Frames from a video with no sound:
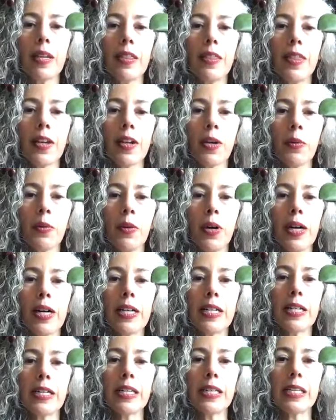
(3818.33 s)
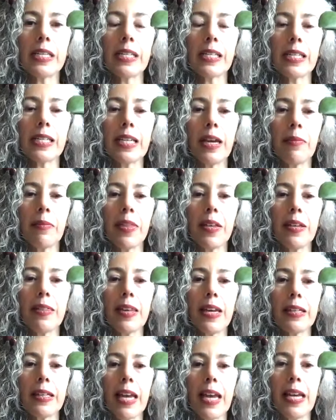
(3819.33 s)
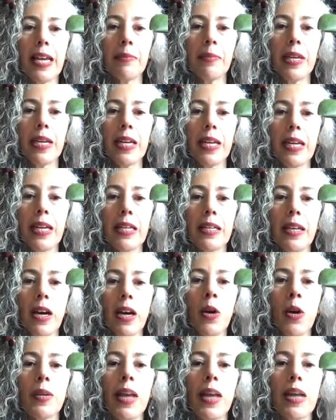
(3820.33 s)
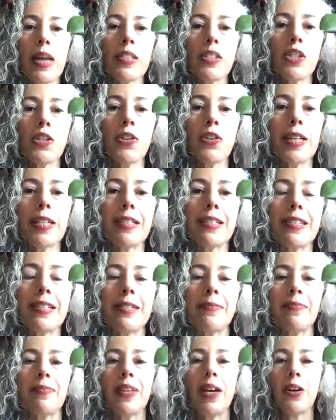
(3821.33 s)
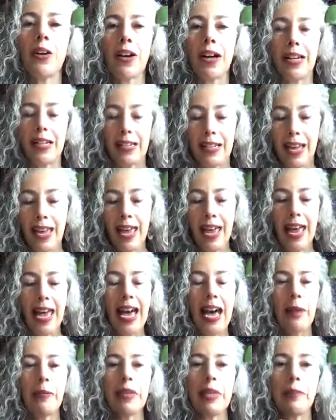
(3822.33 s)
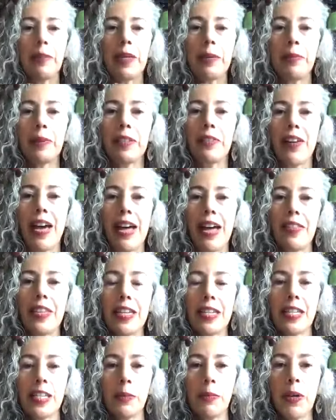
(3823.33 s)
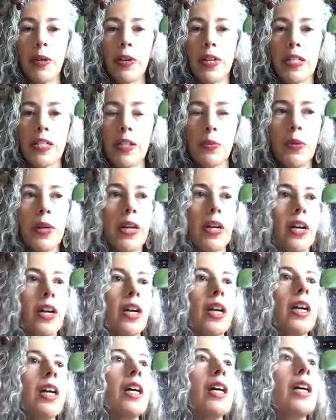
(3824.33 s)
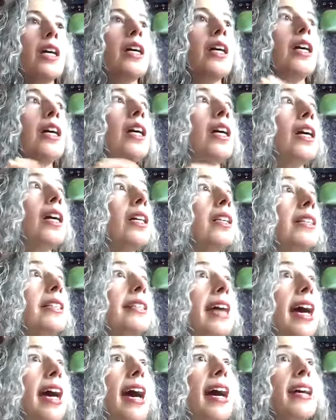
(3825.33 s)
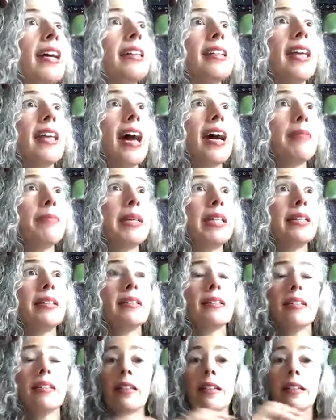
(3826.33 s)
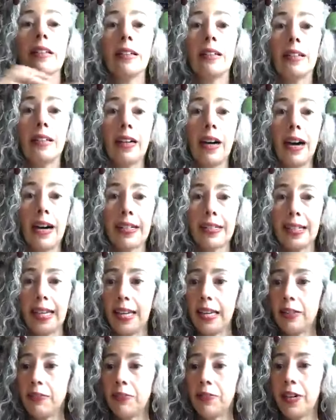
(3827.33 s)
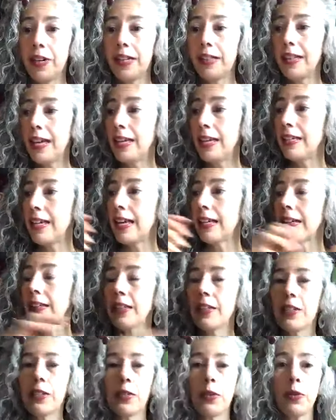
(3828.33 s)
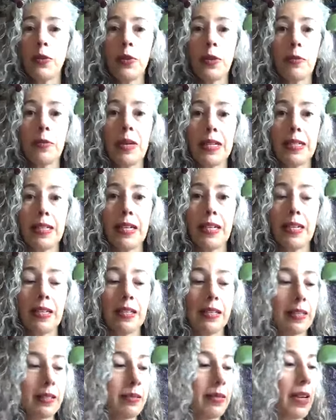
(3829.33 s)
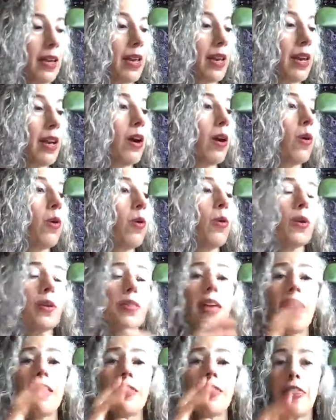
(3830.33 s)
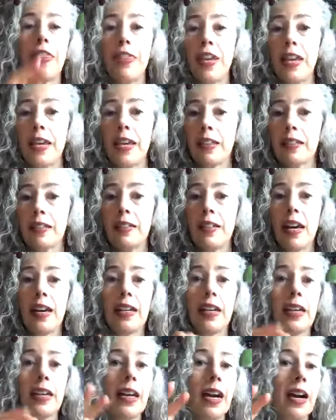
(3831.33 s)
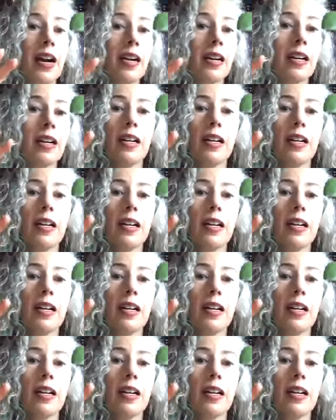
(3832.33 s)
There was something that came in. Oh, yes, tricks. All right. How many people have had the experience where, dag nabbit, I can't find that necklace or my keys or that thing, da-da-da.